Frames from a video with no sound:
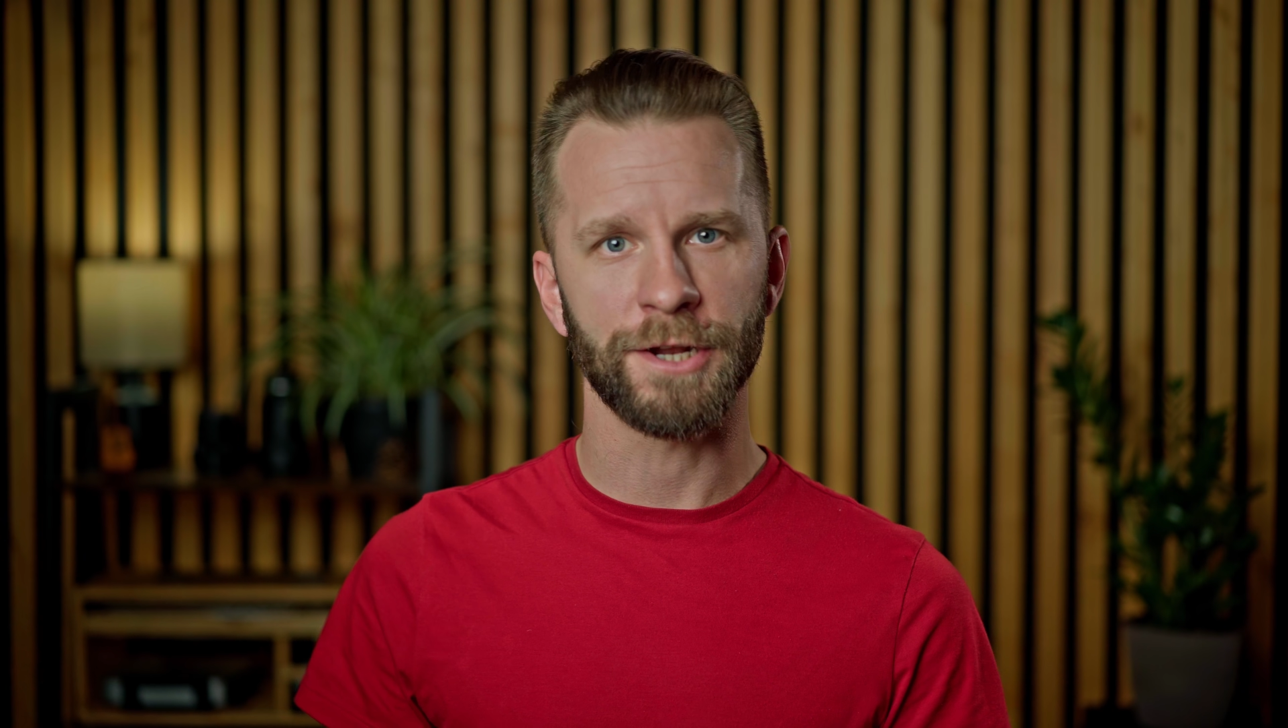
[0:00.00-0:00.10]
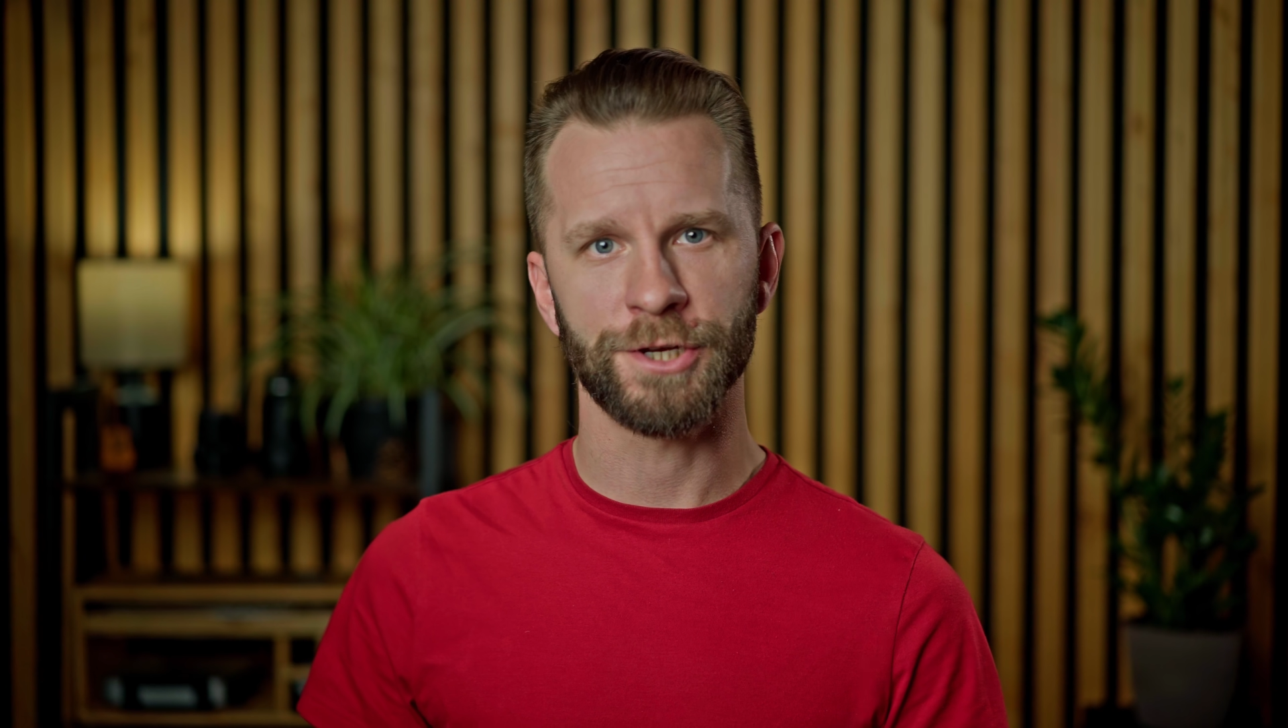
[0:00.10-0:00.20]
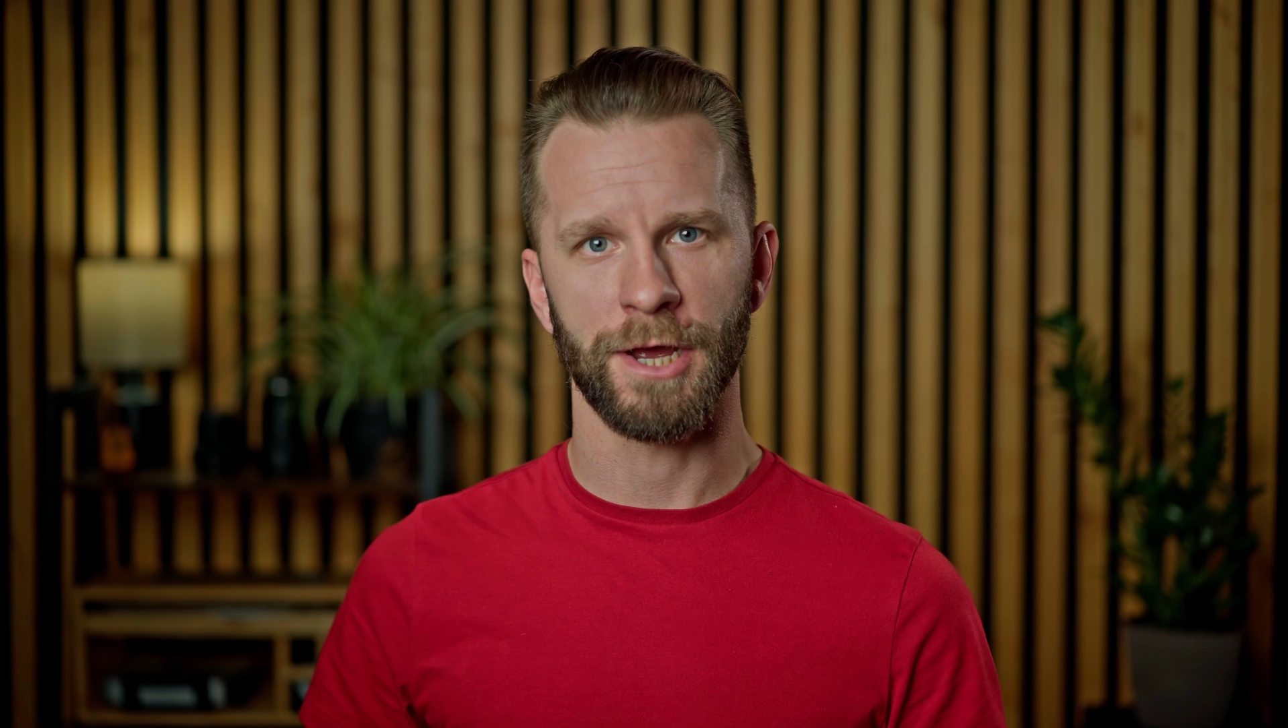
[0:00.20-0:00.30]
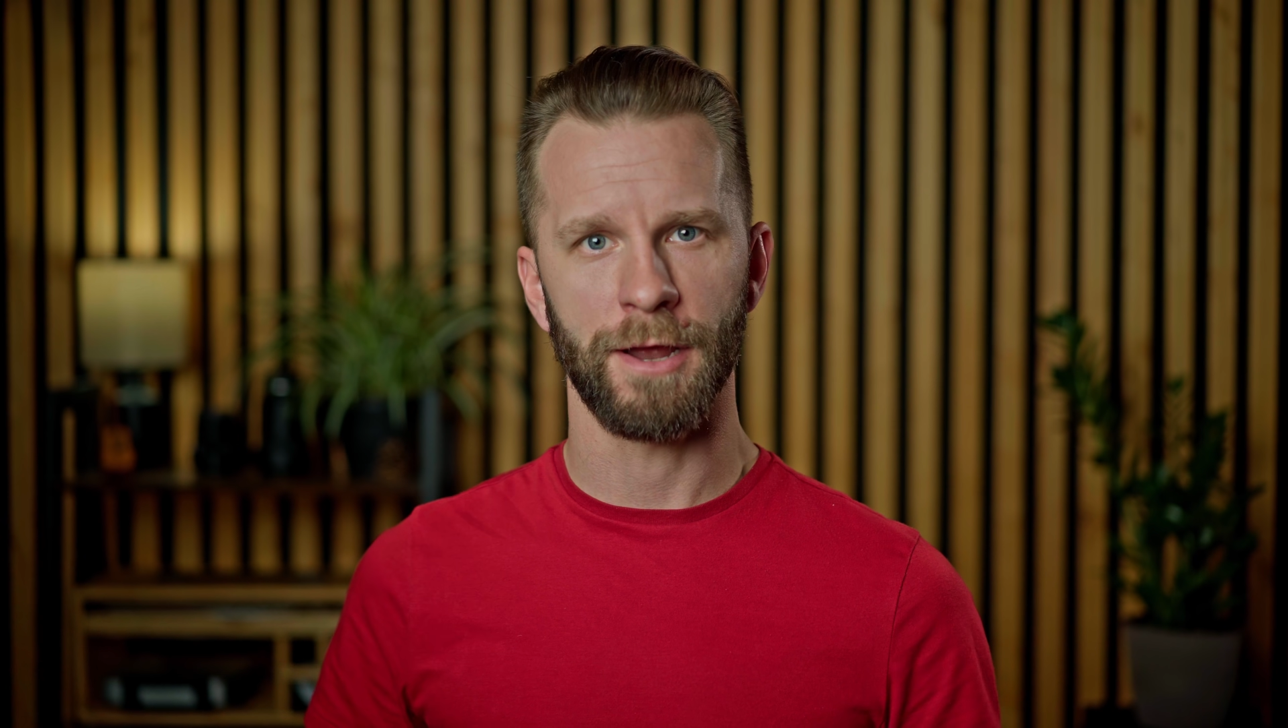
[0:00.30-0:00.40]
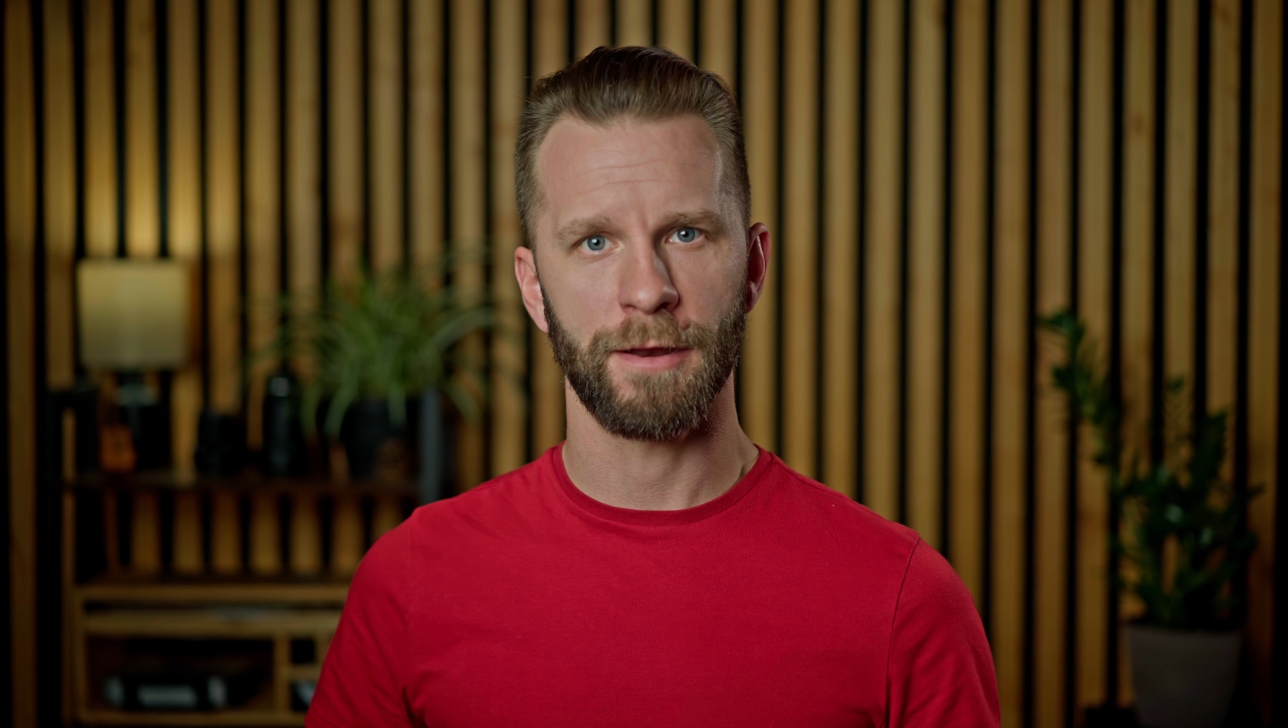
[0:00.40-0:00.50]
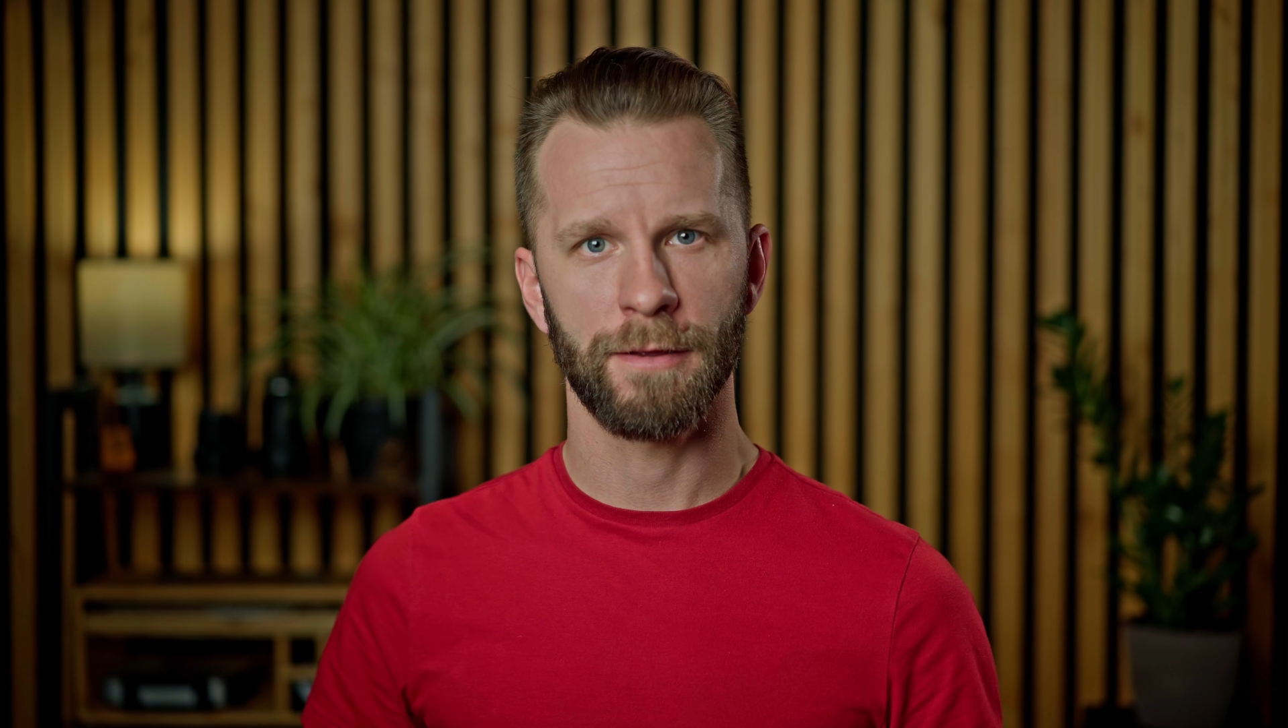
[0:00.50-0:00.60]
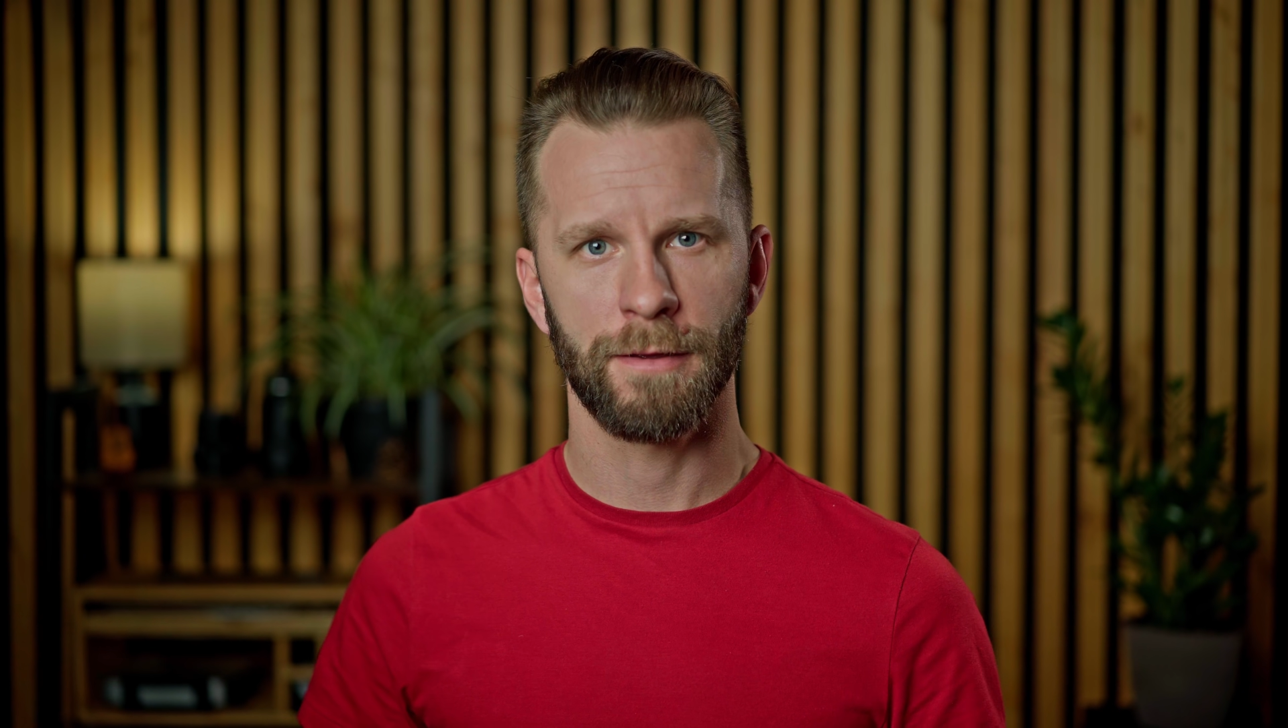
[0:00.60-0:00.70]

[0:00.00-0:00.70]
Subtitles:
chart.